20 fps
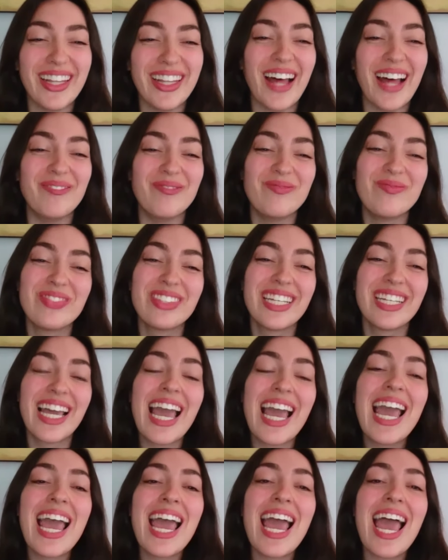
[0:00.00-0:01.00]
on them.
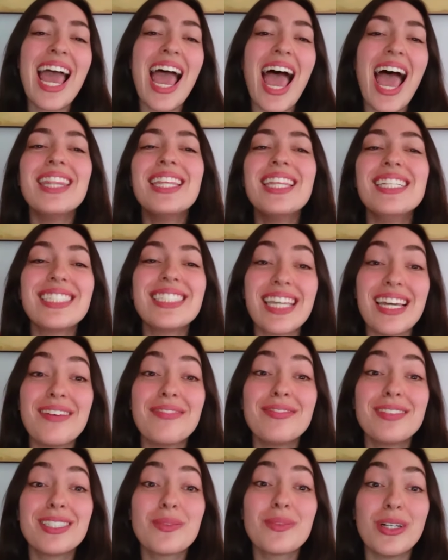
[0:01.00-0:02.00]
And these
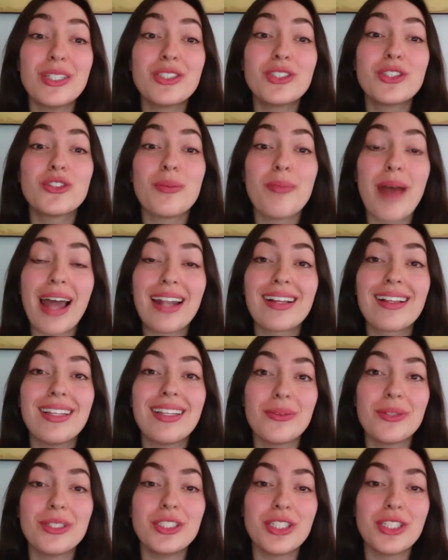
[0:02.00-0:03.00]
gifts, which
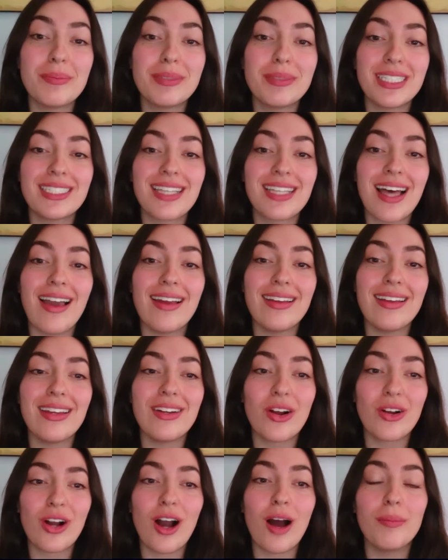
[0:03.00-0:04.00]
dramatically reshape society
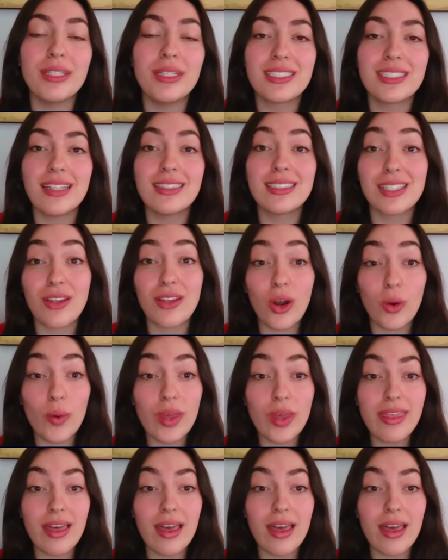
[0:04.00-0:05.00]
and our common sense along
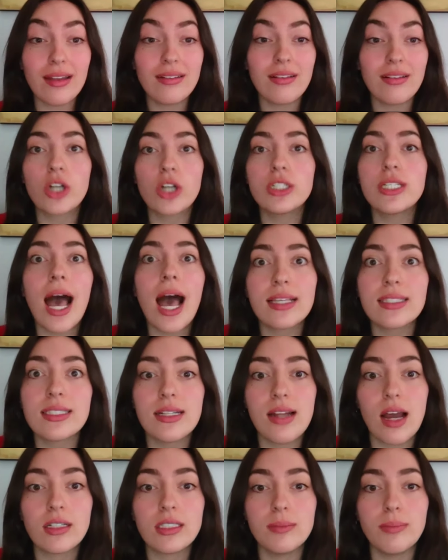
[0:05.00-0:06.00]
with it, are tax
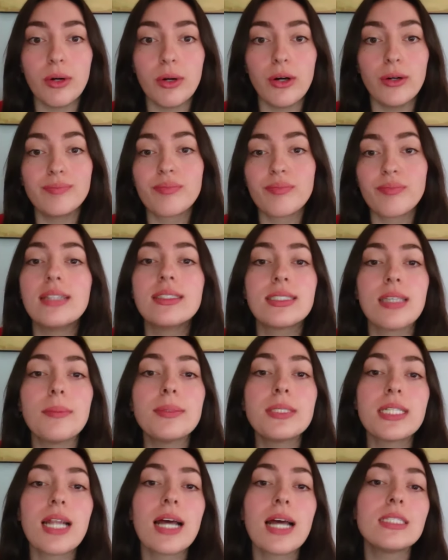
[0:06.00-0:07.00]
deductible and
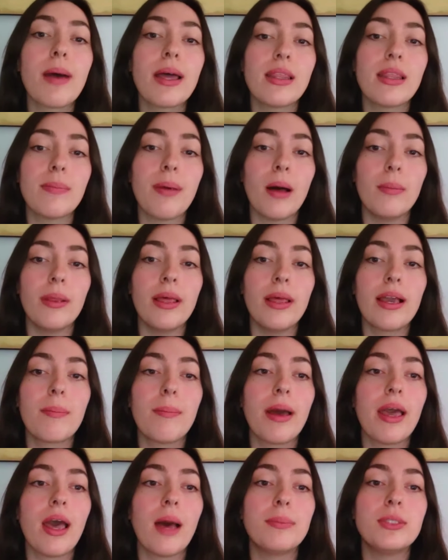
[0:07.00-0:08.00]
subsidized by the public
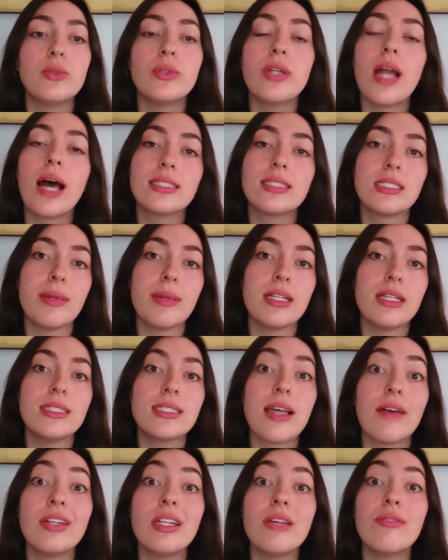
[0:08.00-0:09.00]
by up to an estimated
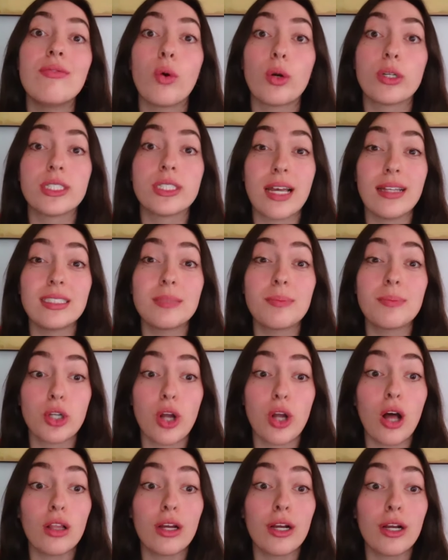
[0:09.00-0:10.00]
74 cents per
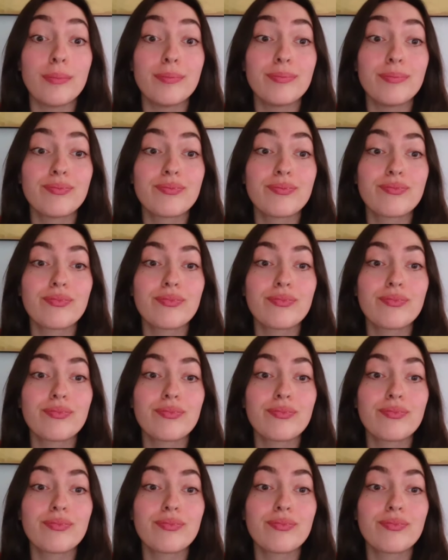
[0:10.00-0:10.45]
dollar.